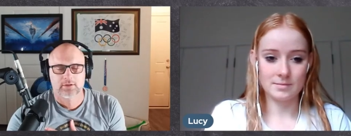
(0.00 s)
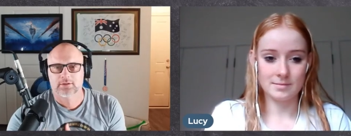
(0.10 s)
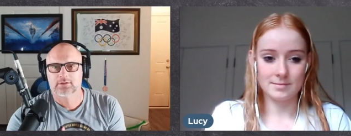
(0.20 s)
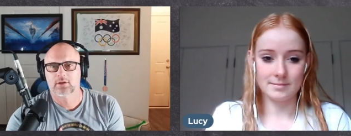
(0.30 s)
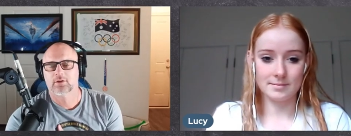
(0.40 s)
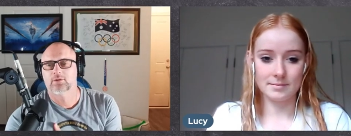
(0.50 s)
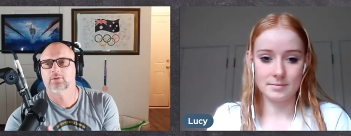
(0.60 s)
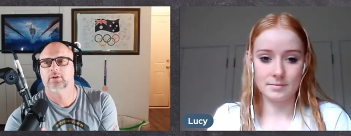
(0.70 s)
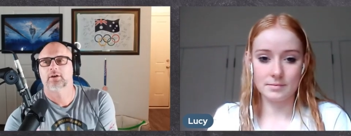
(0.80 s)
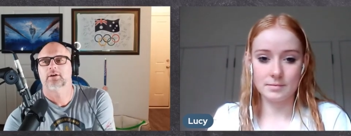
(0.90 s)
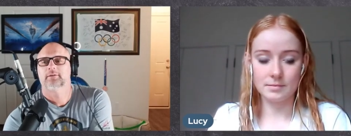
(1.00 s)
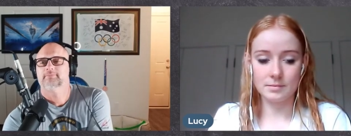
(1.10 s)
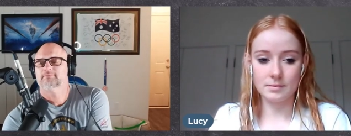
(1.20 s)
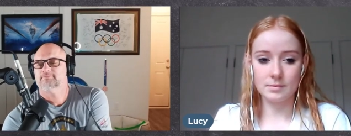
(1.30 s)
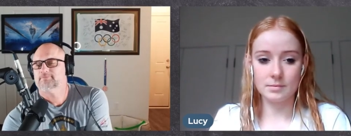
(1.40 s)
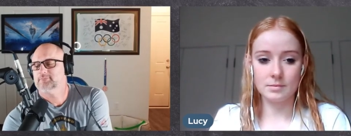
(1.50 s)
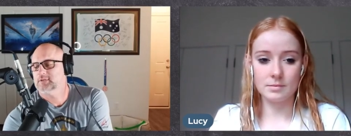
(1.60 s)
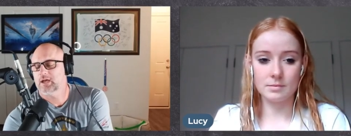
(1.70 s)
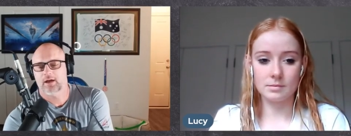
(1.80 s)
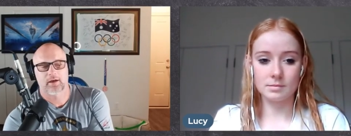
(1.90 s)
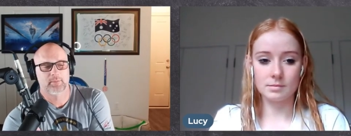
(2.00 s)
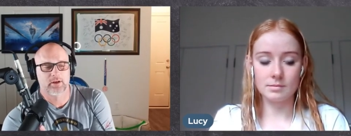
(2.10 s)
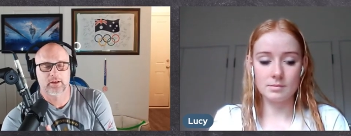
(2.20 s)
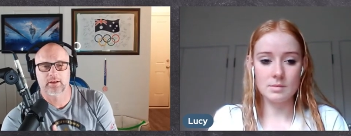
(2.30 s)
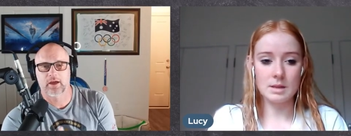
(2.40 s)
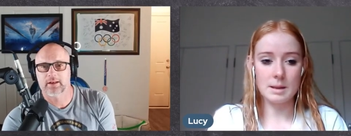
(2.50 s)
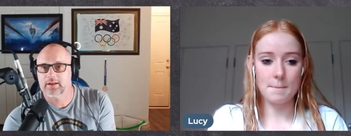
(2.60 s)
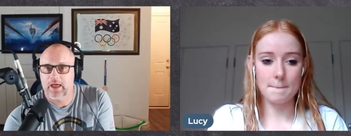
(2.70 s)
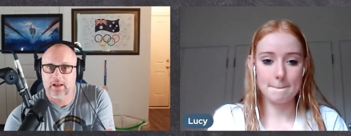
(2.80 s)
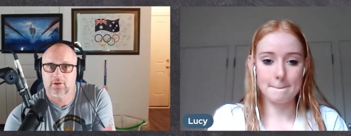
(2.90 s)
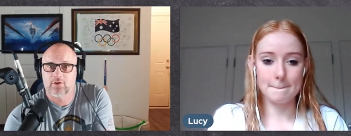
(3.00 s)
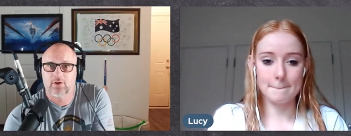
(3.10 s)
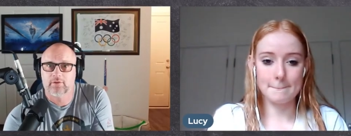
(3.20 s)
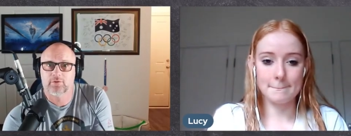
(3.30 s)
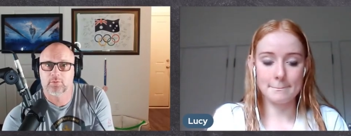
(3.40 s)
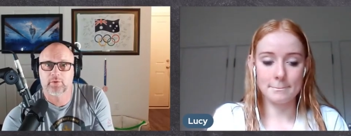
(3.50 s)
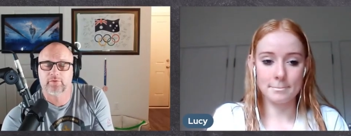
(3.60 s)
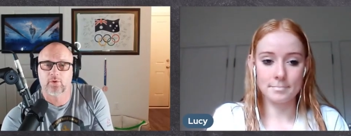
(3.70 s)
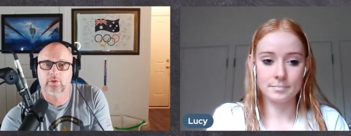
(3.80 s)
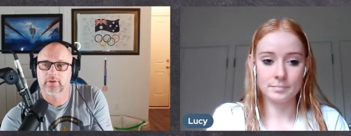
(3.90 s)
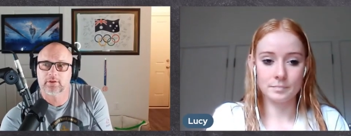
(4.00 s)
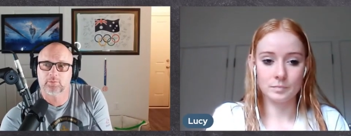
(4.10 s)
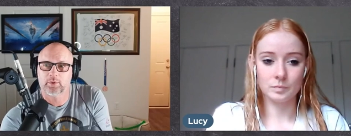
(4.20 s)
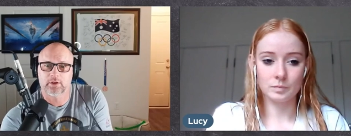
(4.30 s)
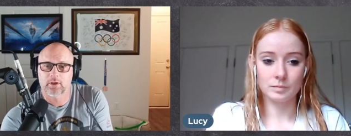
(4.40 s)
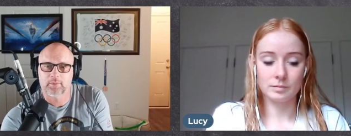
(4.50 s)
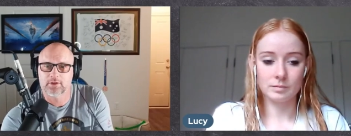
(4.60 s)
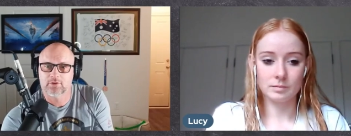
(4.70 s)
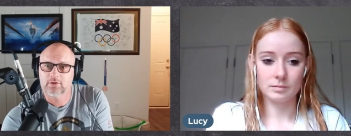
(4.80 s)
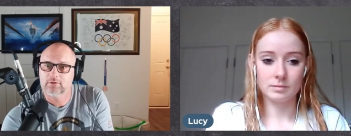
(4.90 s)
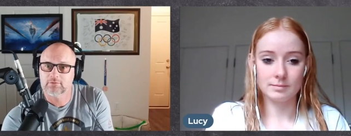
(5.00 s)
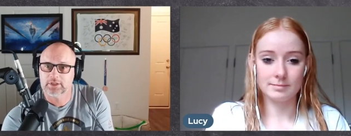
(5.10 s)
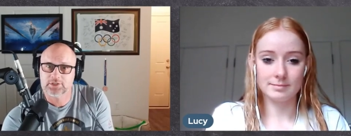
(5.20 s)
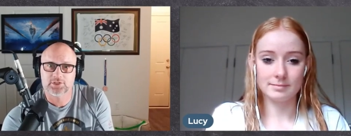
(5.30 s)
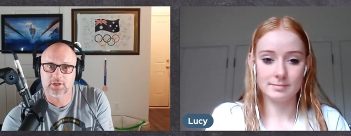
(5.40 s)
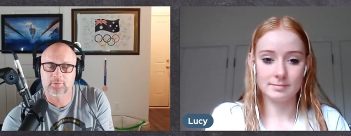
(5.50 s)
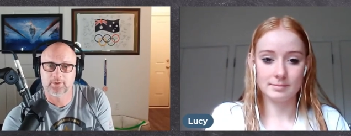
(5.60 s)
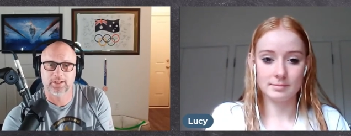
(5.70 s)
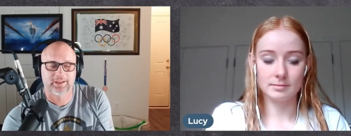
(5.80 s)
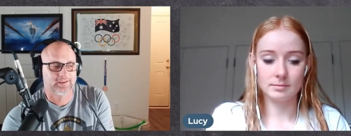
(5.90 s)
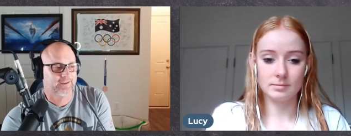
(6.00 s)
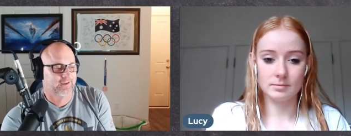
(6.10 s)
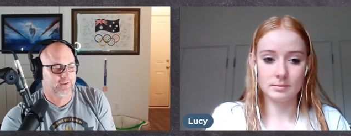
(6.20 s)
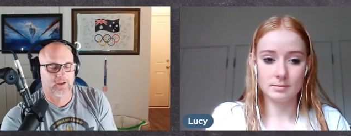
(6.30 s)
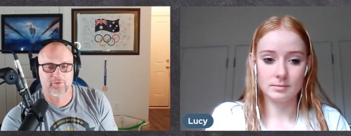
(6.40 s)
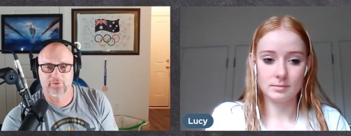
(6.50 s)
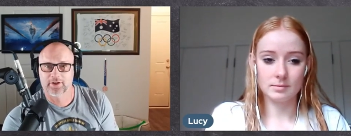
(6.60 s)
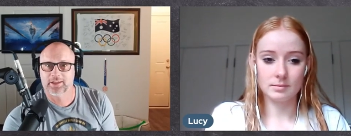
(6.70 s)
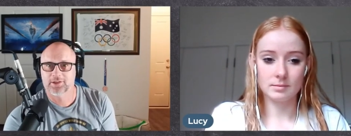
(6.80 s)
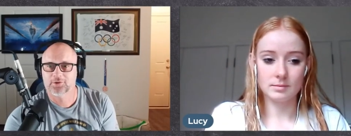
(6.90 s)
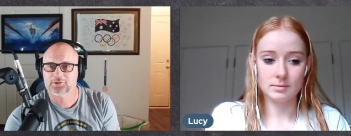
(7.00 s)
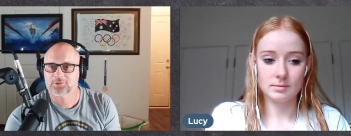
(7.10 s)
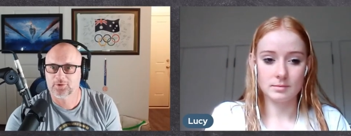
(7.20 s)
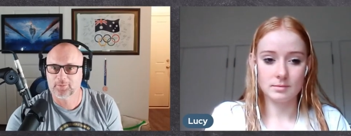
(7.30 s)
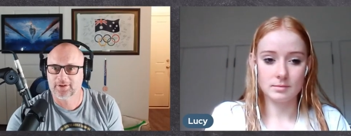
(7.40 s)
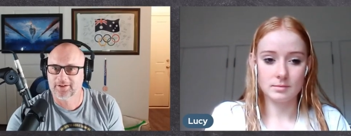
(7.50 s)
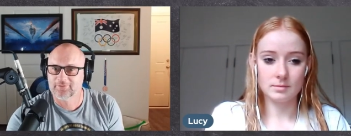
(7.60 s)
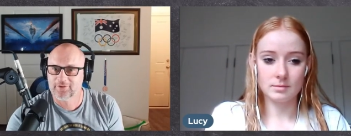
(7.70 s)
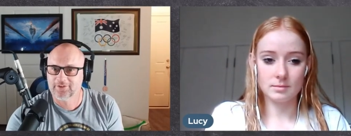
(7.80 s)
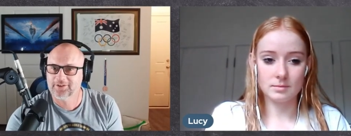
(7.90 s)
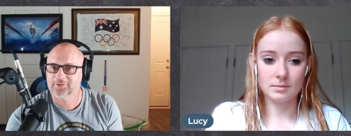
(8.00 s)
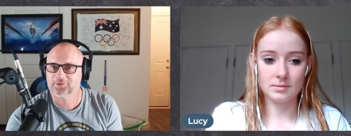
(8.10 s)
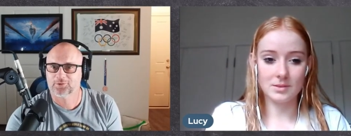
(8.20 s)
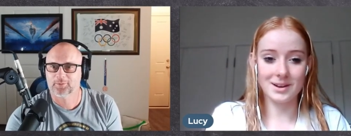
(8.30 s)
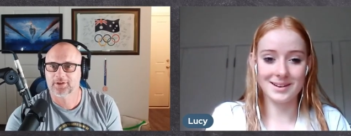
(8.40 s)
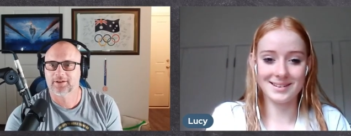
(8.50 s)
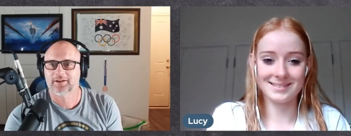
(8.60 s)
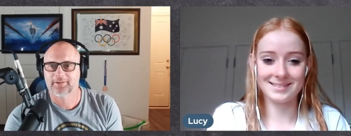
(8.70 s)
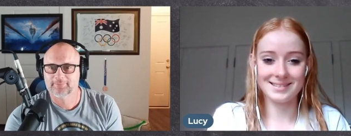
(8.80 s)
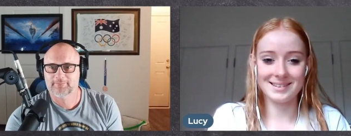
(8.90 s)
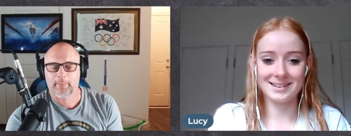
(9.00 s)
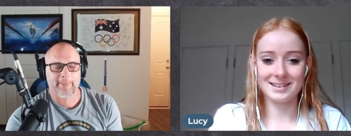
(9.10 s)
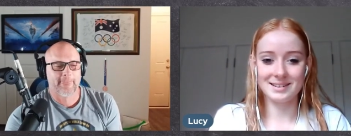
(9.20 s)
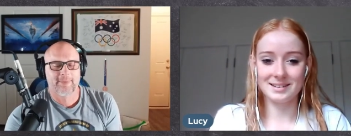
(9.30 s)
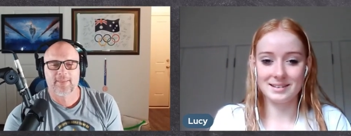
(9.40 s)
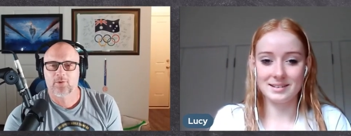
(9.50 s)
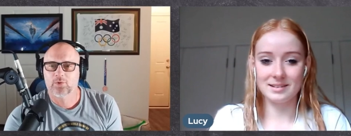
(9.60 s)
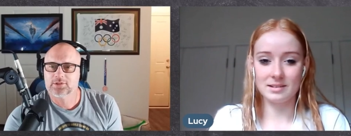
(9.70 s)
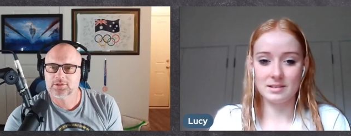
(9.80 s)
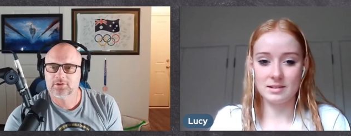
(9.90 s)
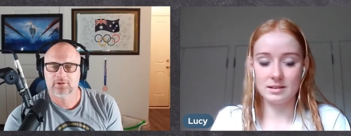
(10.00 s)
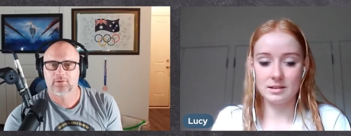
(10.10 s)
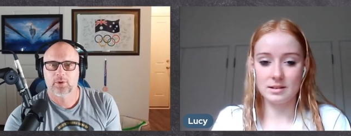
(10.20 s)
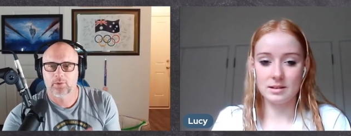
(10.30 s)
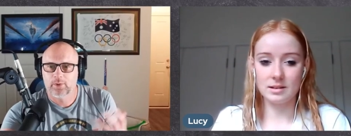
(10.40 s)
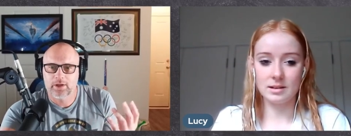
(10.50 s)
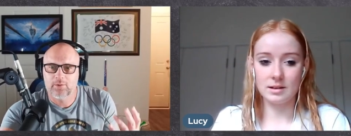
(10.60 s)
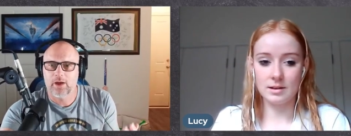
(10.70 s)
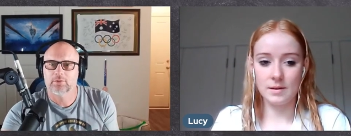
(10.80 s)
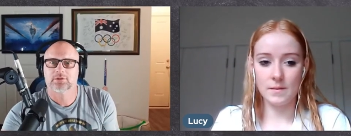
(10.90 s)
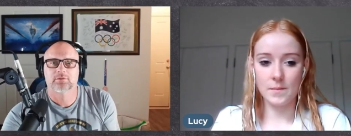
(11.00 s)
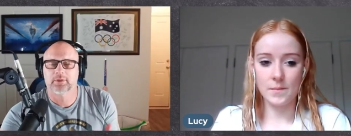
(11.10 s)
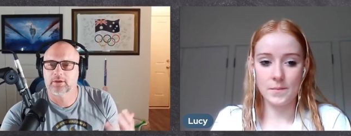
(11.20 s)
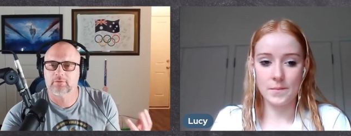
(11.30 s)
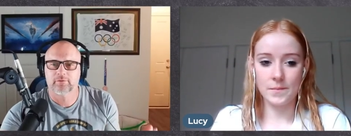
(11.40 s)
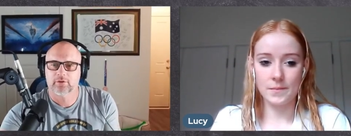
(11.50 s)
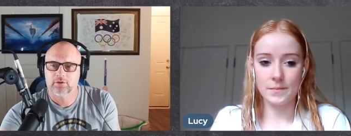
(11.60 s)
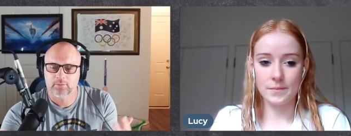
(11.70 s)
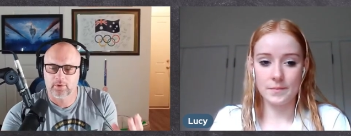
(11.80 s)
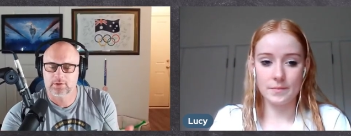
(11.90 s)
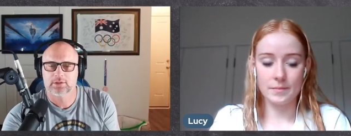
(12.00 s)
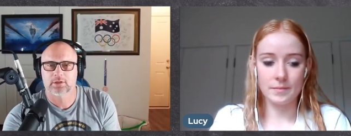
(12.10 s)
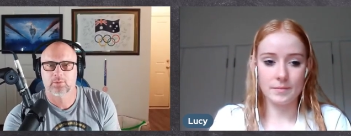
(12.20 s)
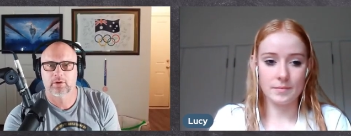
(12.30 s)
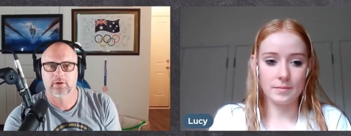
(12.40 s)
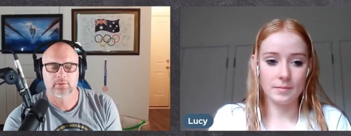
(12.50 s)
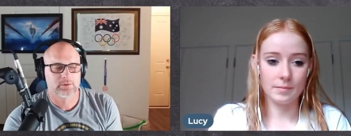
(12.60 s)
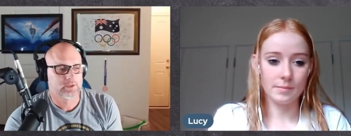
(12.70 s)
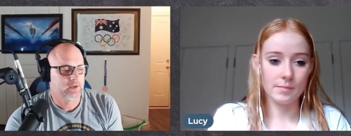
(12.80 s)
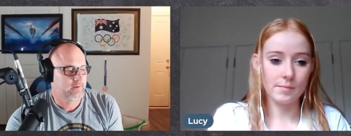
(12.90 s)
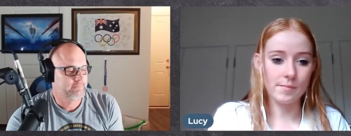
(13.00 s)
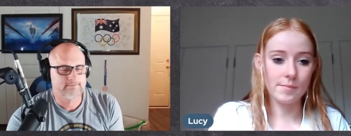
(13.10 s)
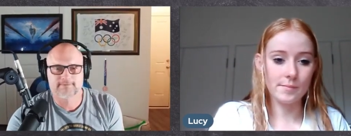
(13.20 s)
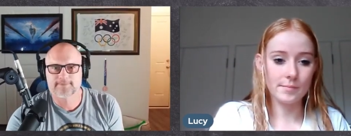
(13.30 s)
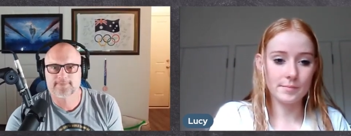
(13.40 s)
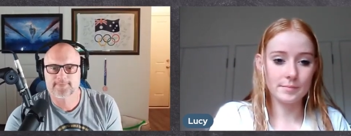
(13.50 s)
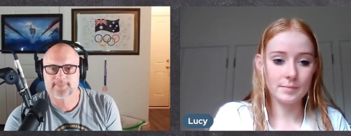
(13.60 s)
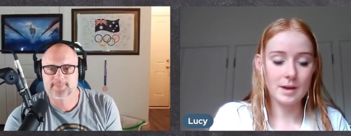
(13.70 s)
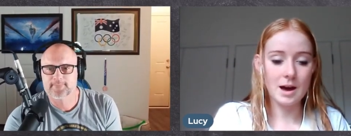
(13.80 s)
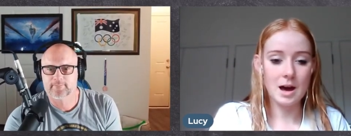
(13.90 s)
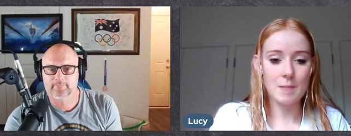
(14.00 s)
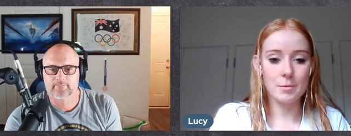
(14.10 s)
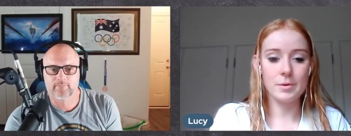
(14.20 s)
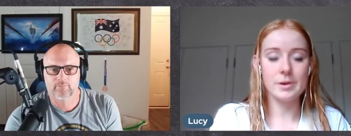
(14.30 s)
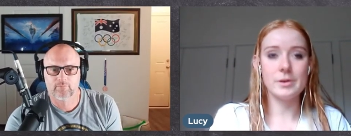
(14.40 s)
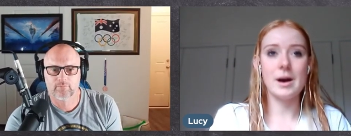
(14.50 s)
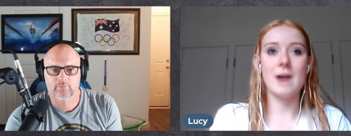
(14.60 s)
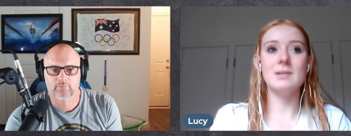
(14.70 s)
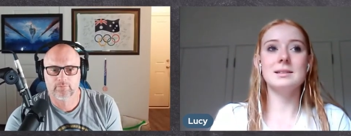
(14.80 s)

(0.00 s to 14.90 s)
Speaker 1: So, um, yeah, I mean, I, I hadn't heard of you before this, but I mean, you're legitimately a freaky good swimmer, a very good swimmer. Um, What's your, where, where are you at with swimming for you personally? Where was it at?
Speaker 2: Um, well, I would